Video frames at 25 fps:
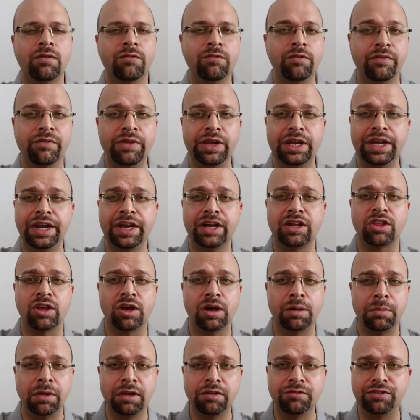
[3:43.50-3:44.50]
We will need
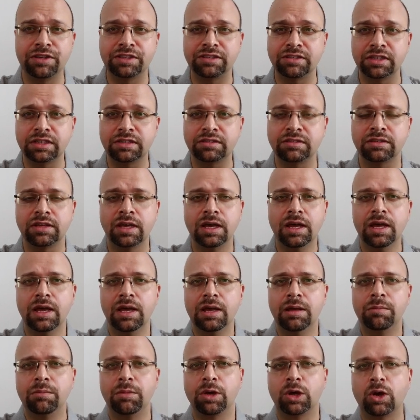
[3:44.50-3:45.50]
thermal physics
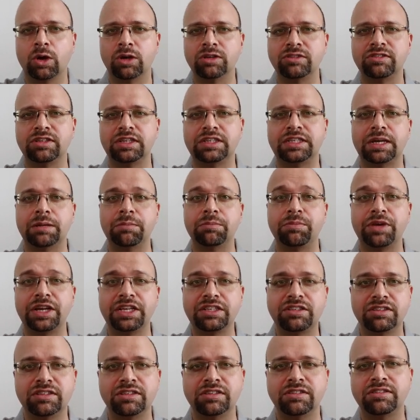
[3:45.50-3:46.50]
because the
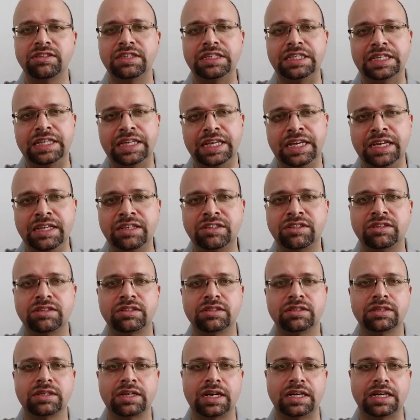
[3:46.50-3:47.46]
temperatures in each